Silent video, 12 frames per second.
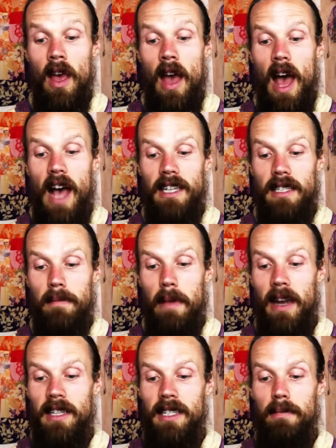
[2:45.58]
As the
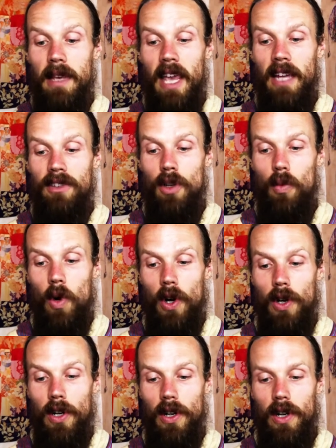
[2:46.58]
medicine began to
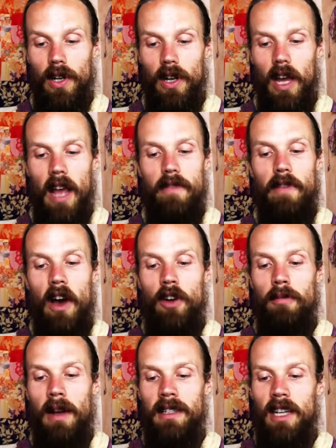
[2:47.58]
work, I found
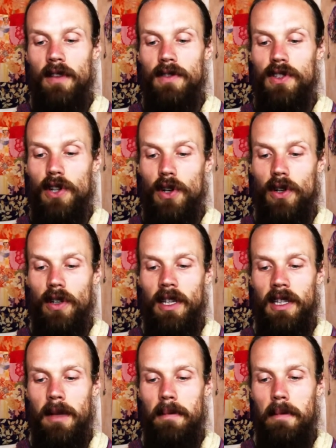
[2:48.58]
myself
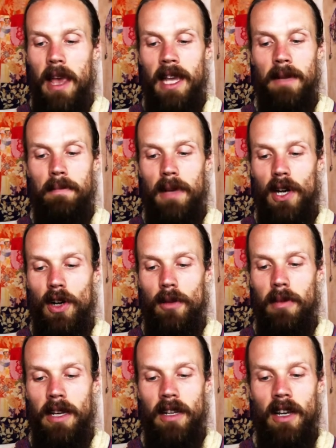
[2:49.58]
circling the main
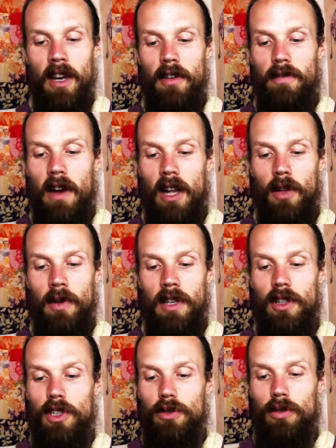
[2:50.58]
pyramid following
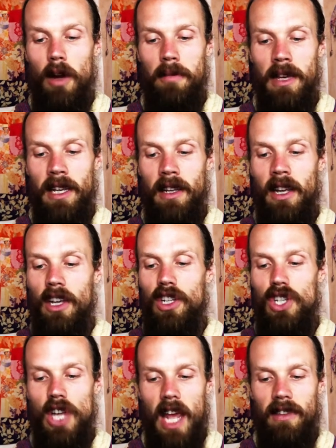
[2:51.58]
the drumming,
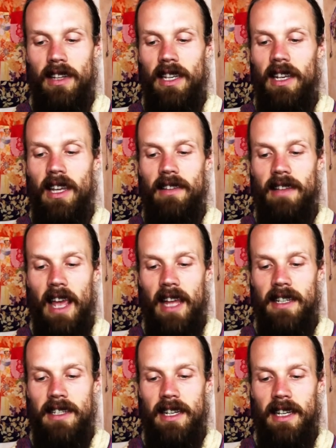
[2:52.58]
chanting, and
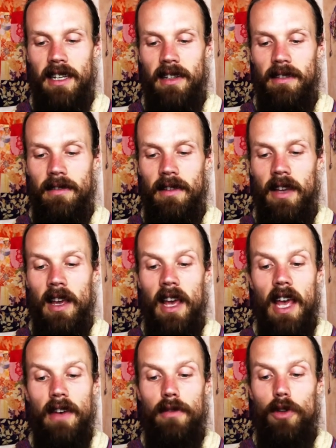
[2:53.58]
dancing.
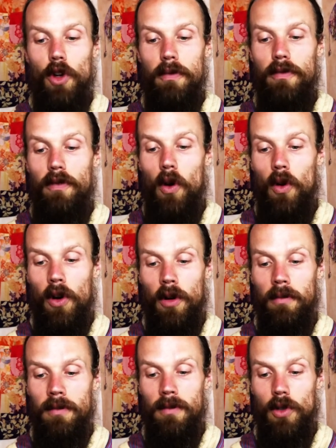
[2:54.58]
If group
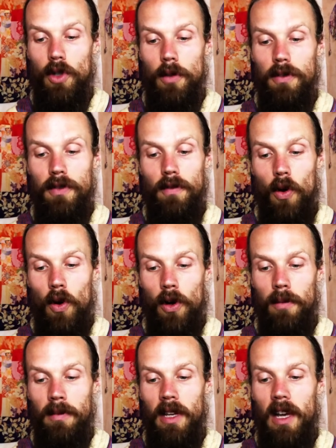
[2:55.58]
formed, groups
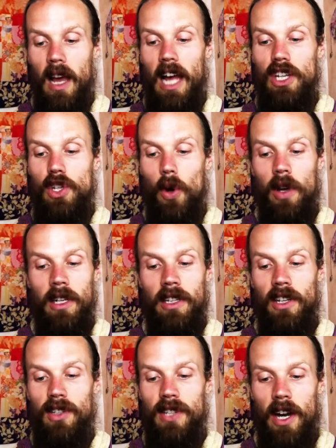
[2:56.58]
formed, I joined in
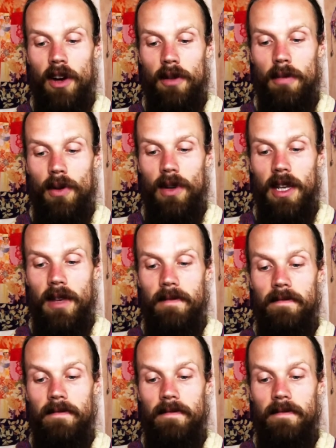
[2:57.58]
their ceremony.